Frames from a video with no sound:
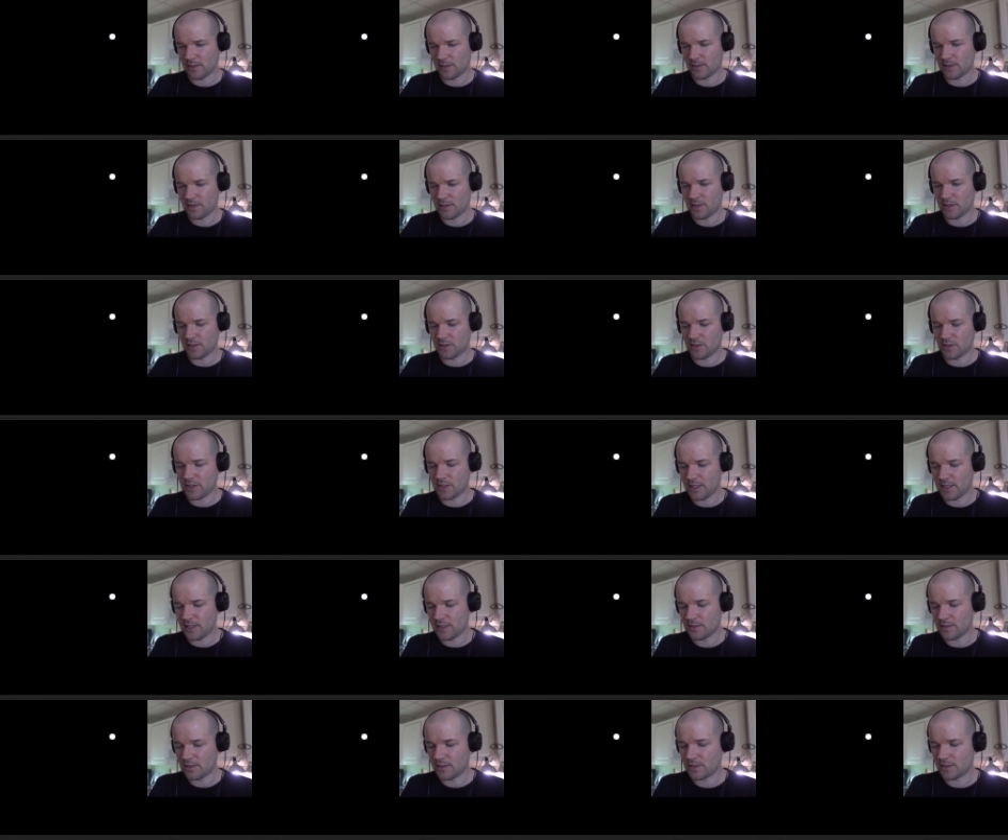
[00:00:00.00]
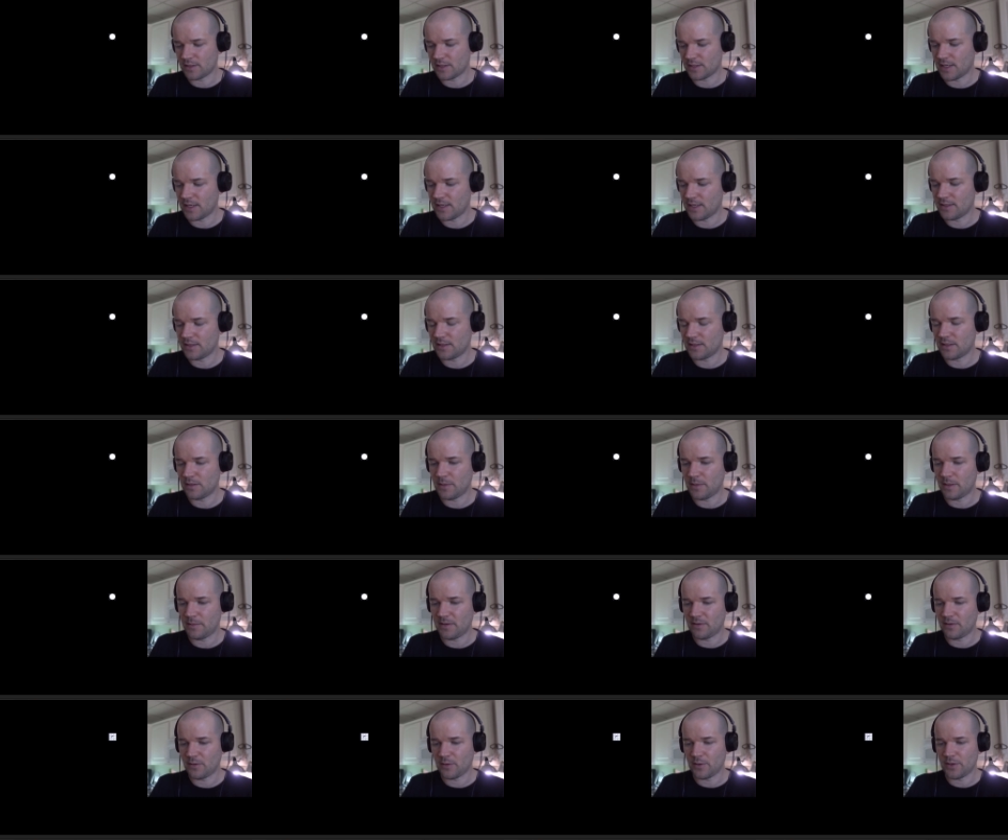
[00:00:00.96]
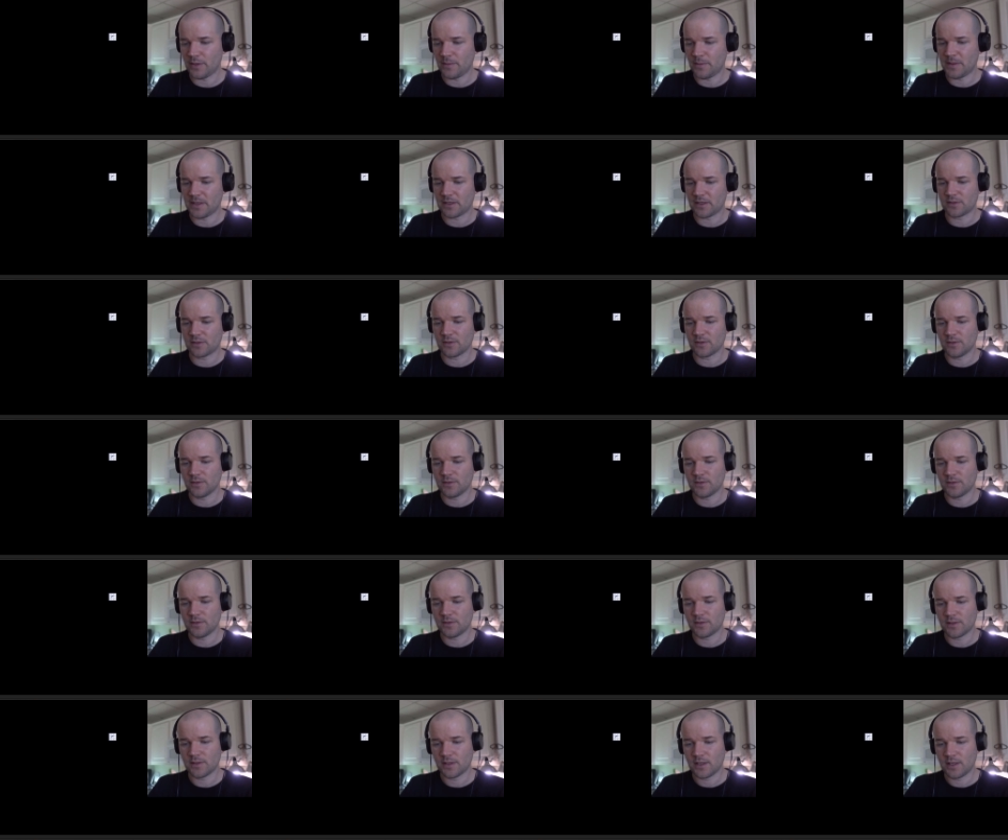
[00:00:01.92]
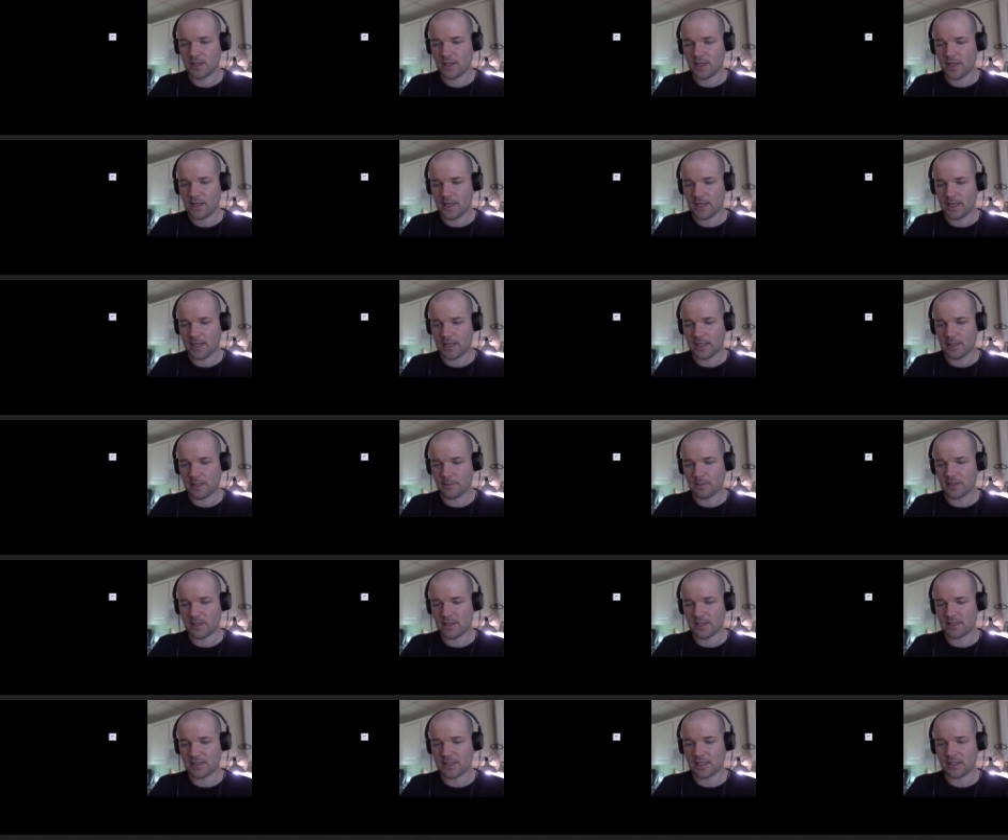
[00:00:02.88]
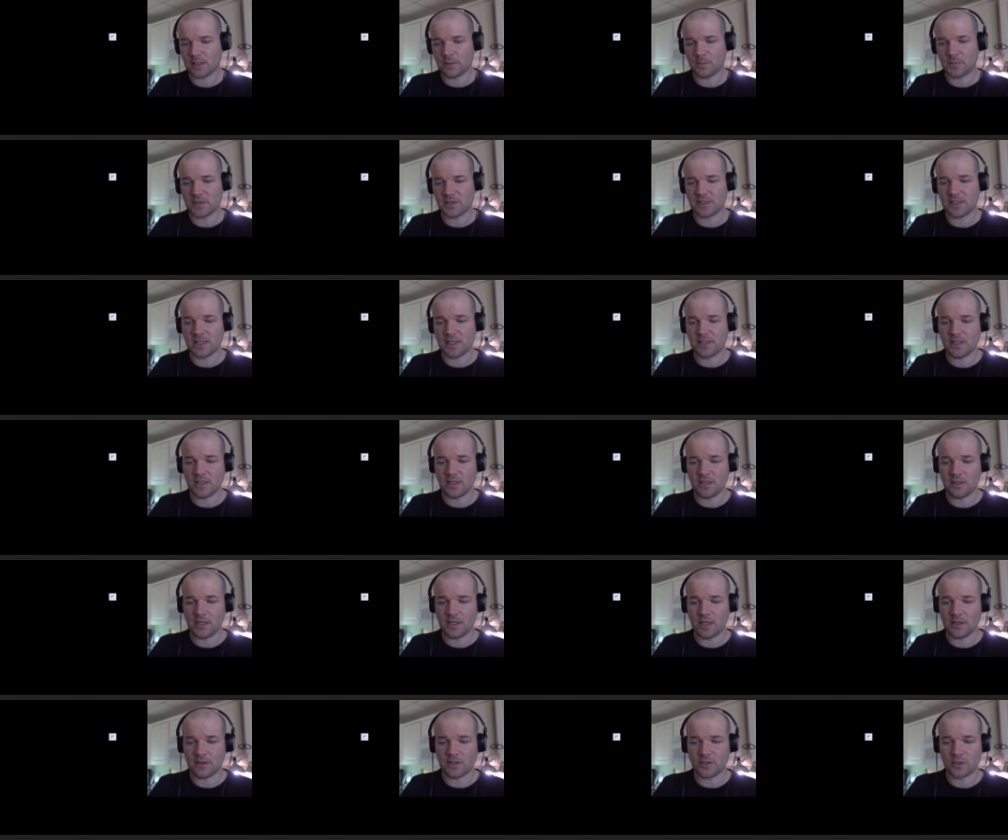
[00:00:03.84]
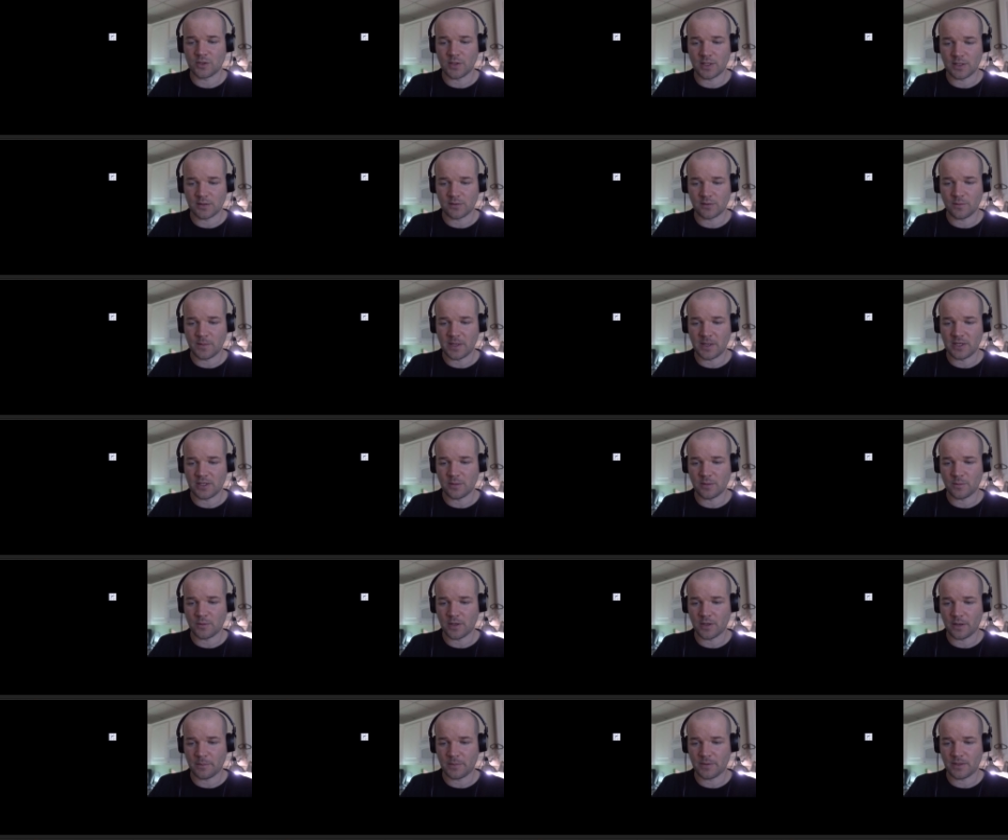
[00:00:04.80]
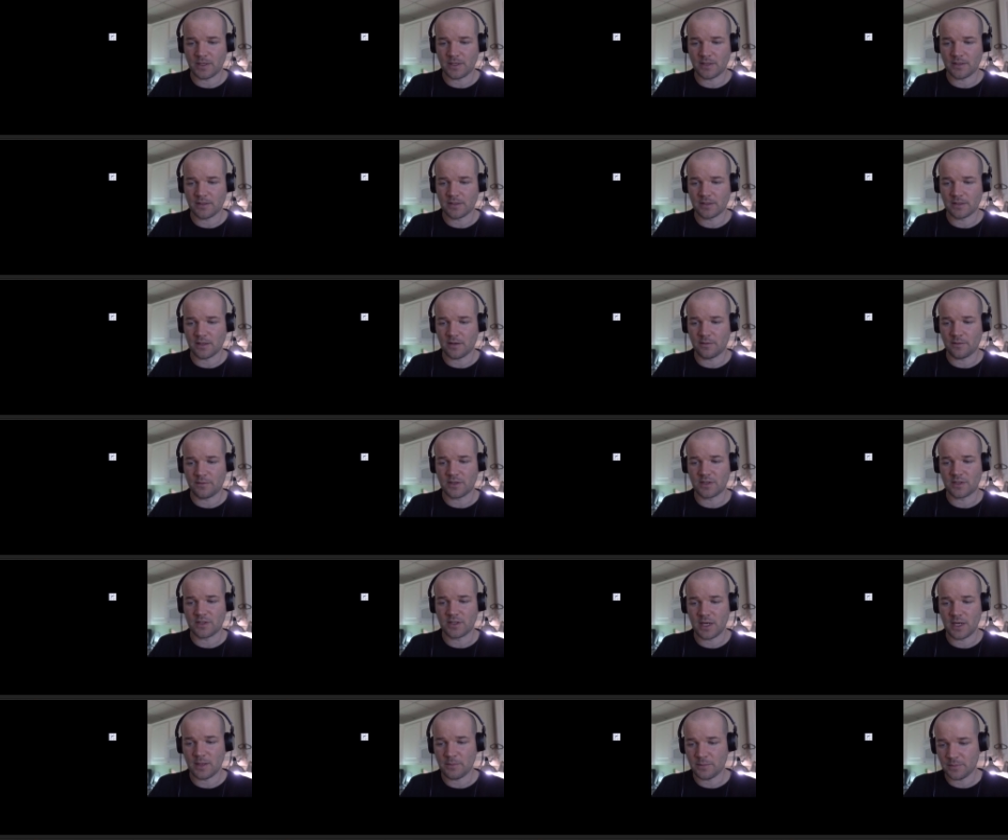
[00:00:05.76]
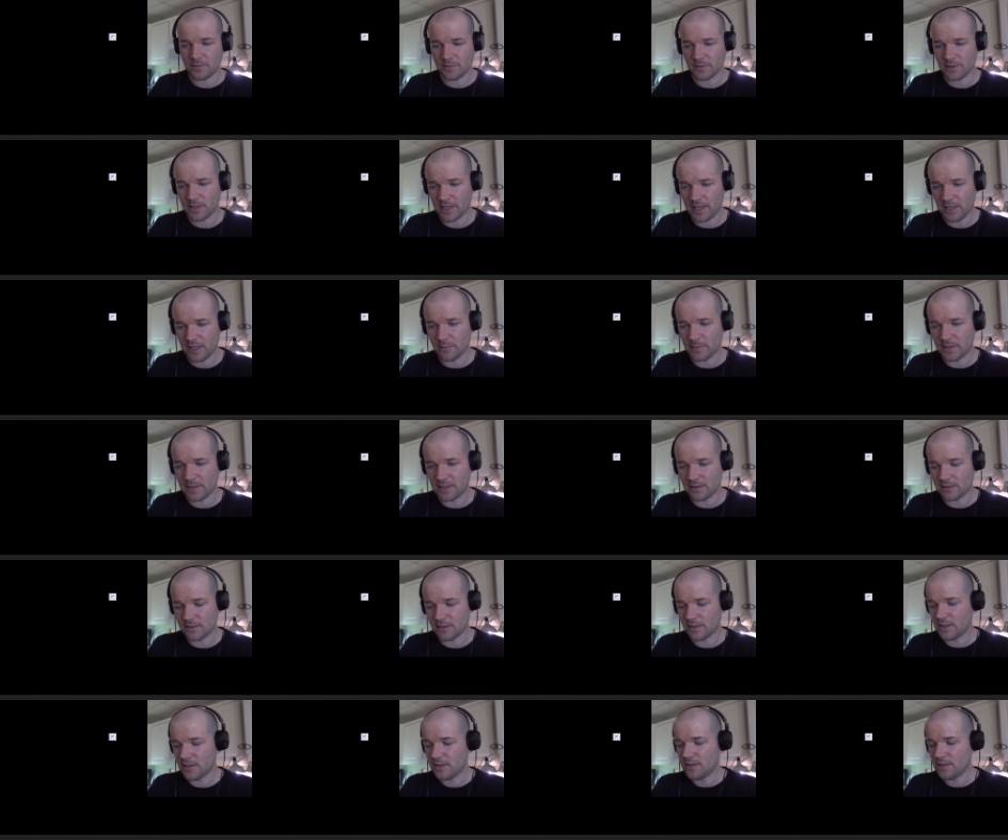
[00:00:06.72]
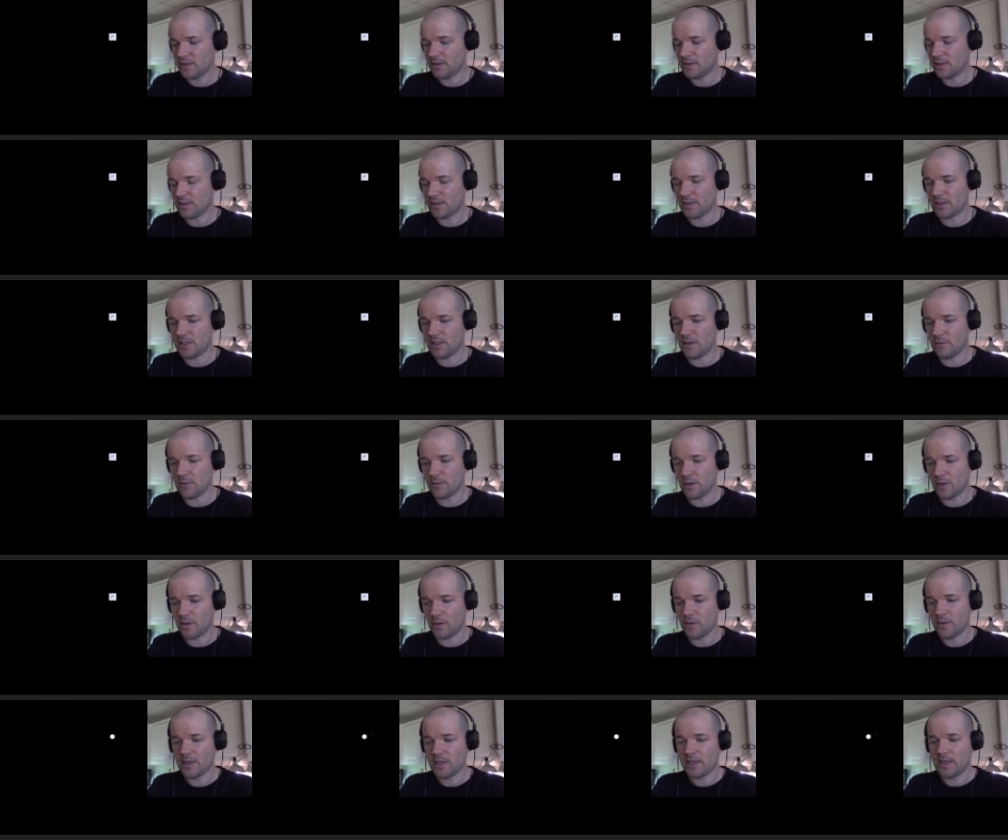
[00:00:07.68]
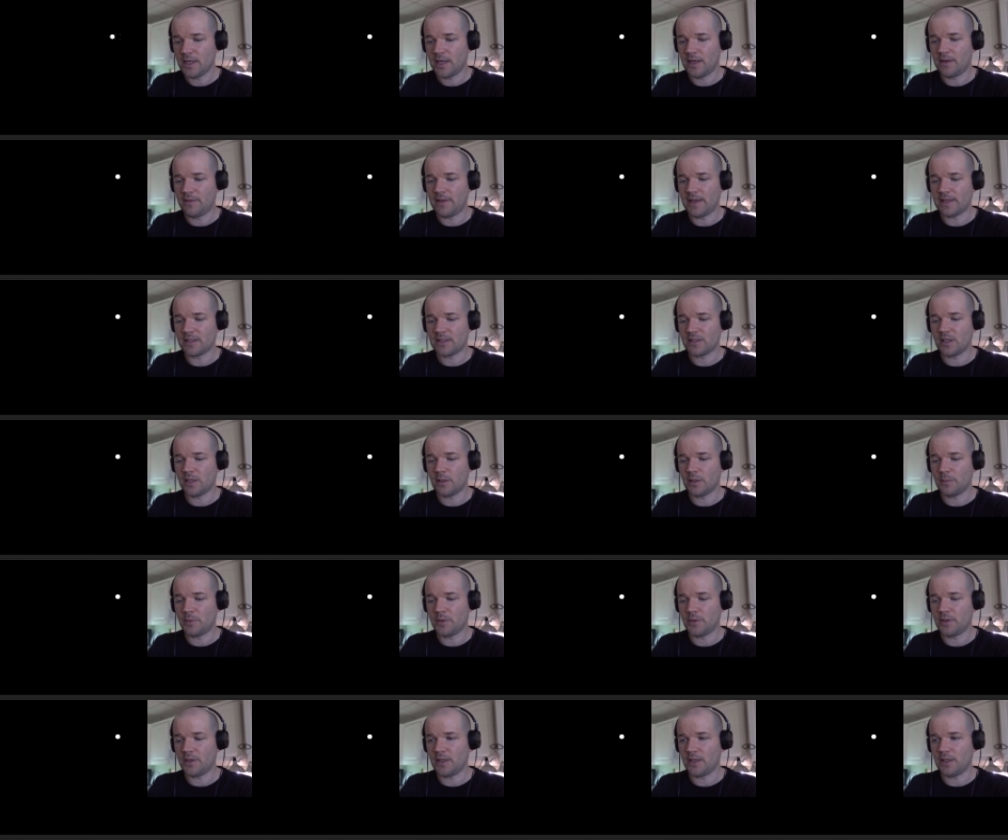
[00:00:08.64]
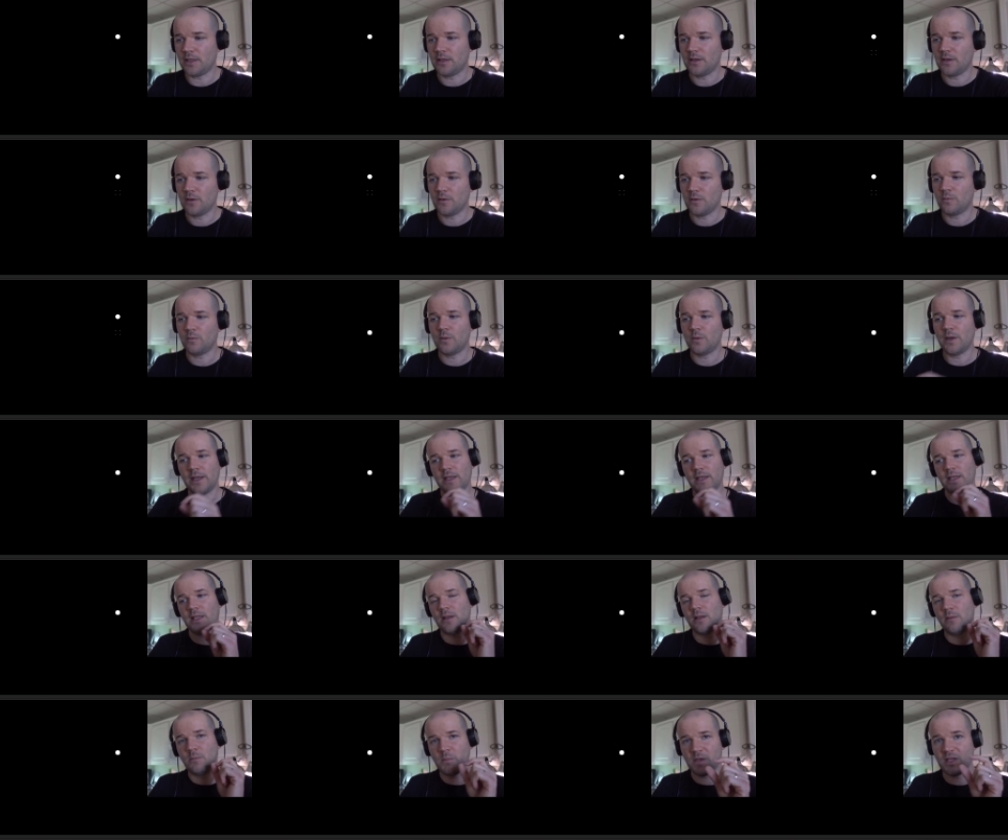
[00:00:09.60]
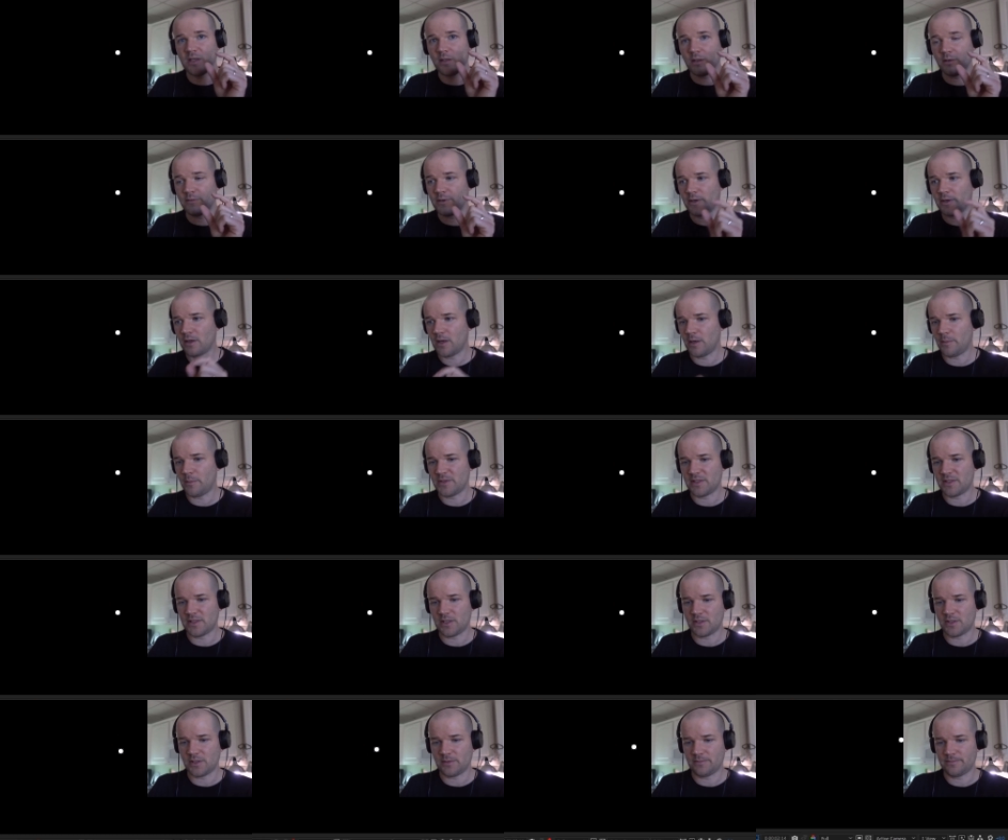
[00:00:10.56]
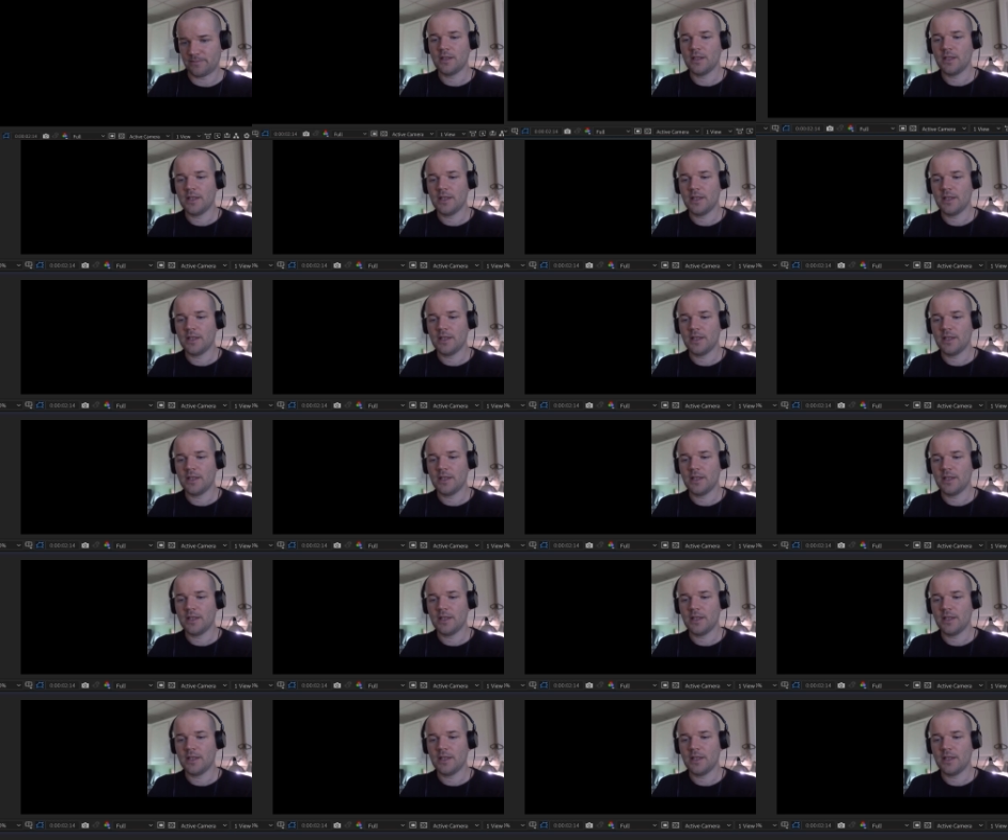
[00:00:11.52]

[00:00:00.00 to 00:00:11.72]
Let's just change the size to maybe 30 pixels, and I'm gonna set the position and the transformation properties of the shape element to zero, and that's gonna put it right in the middle of our composition.